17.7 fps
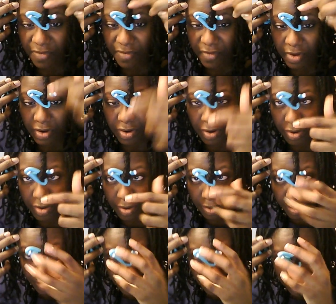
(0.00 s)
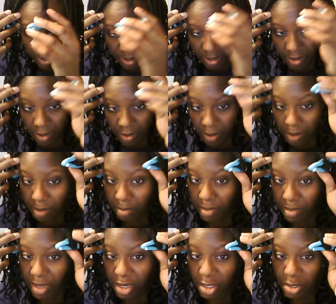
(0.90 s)
of your curl,
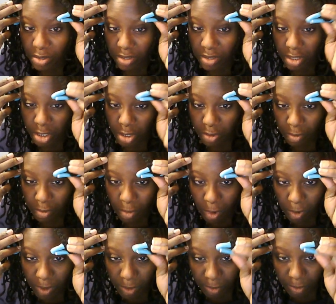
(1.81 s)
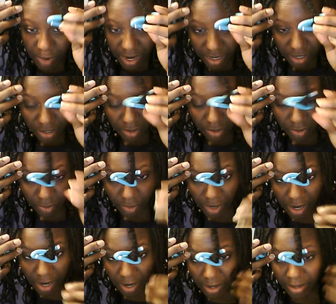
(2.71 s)
make sure that you roll it right under the
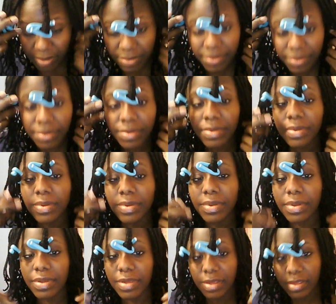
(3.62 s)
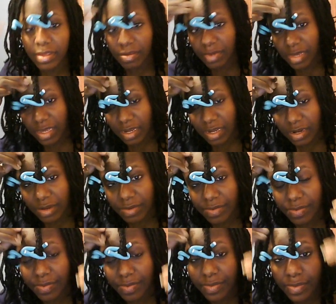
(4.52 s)
rod in the beginning.
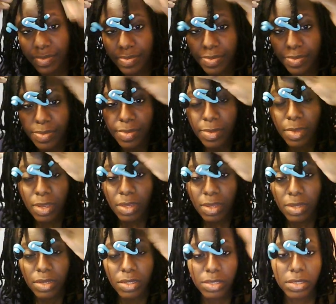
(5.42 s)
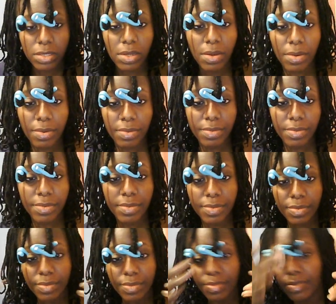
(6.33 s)
So,
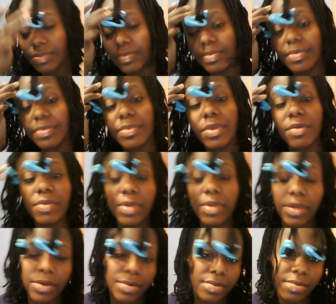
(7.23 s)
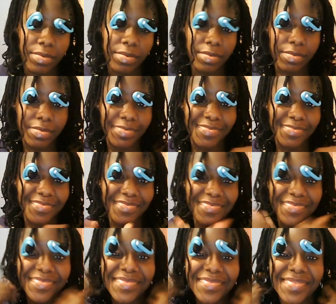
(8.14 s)
here we go.
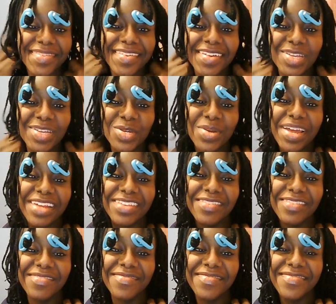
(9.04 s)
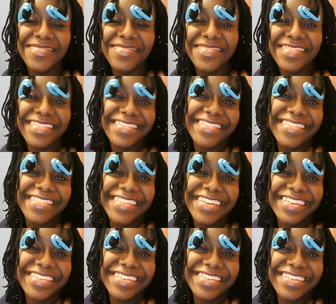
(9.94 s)
Attractive,
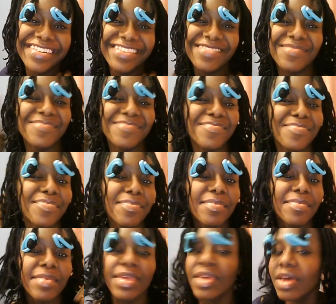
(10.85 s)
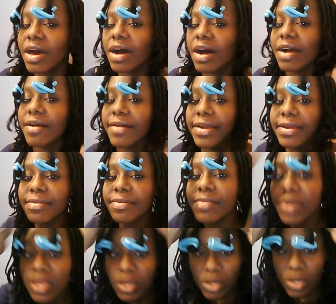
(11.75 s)
isn't it? Alright,
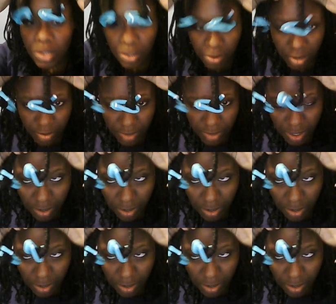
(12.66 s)
so here we